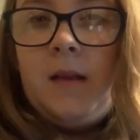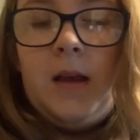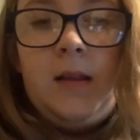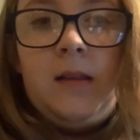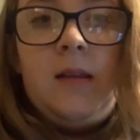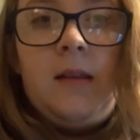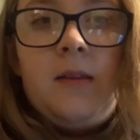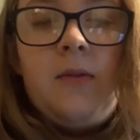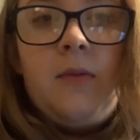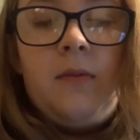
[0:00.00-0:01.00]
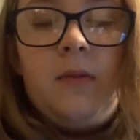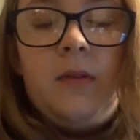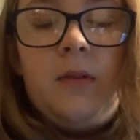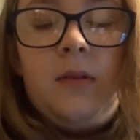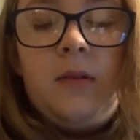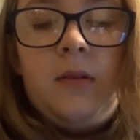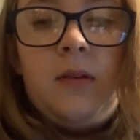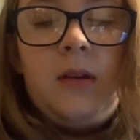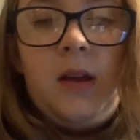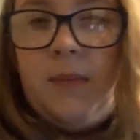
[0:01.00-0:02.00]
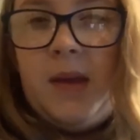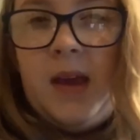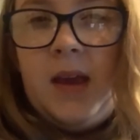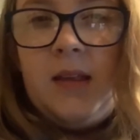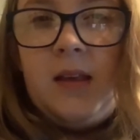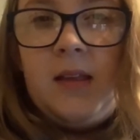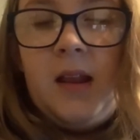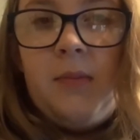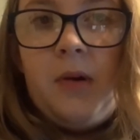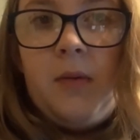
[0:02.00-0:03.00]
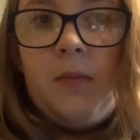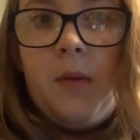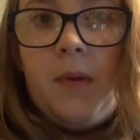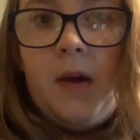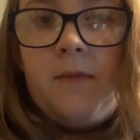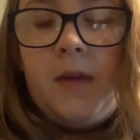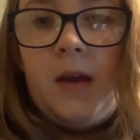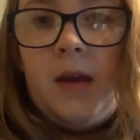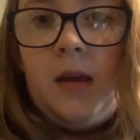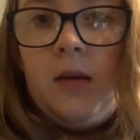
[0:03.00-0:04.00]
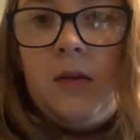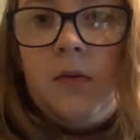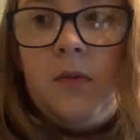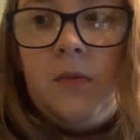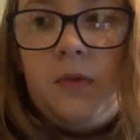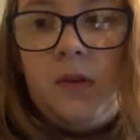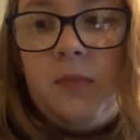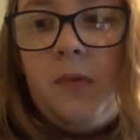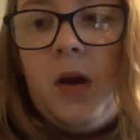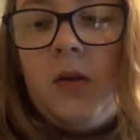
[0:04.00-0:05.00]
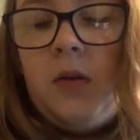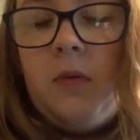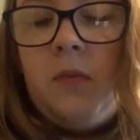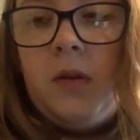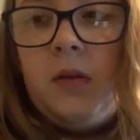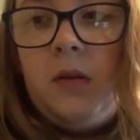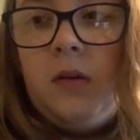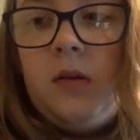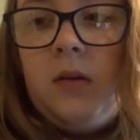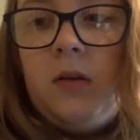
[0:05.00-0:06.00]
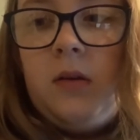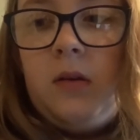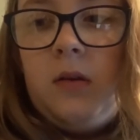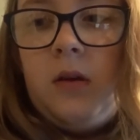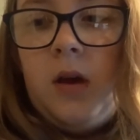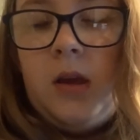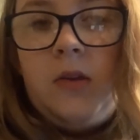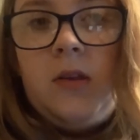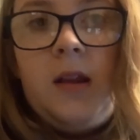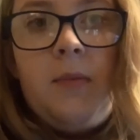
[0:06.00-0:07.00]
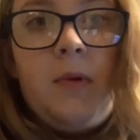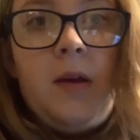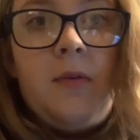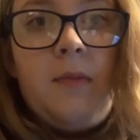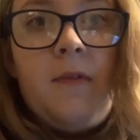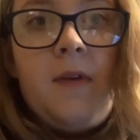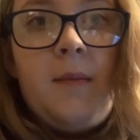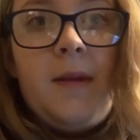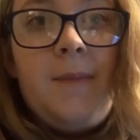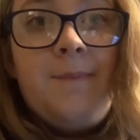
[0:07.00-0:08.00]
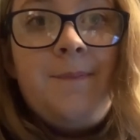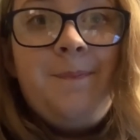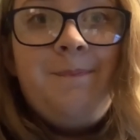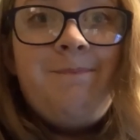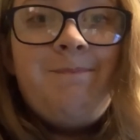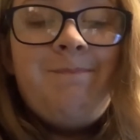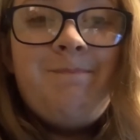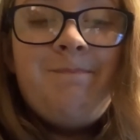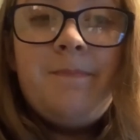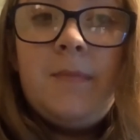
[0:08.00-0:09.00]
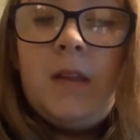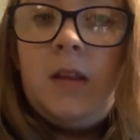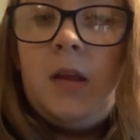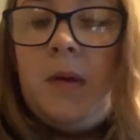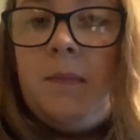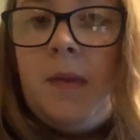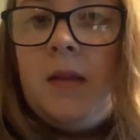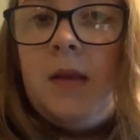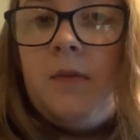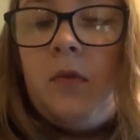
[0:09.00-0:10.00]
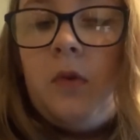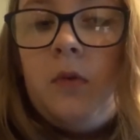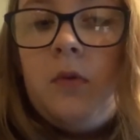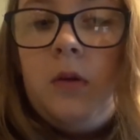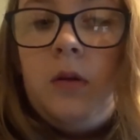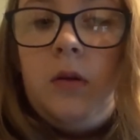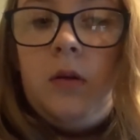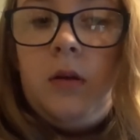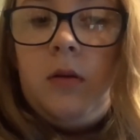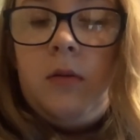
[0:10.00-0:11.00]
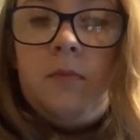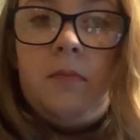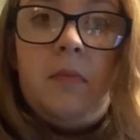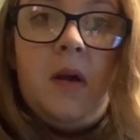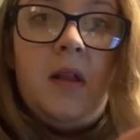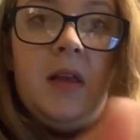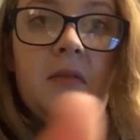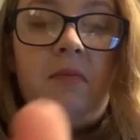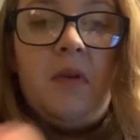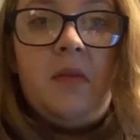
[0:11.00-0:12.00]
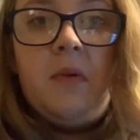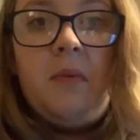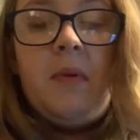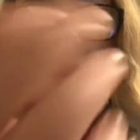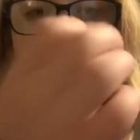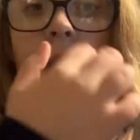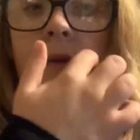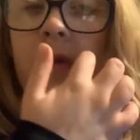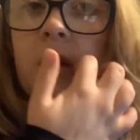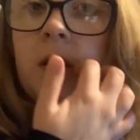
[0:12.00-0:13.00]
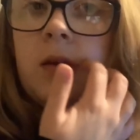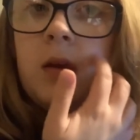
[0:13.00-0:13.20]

and it's not gonna be easy celebrating my birthday with just Brett and I when I usually celebrate it with my family. It's gonna be a bit difficult, but at least most probably I'll have a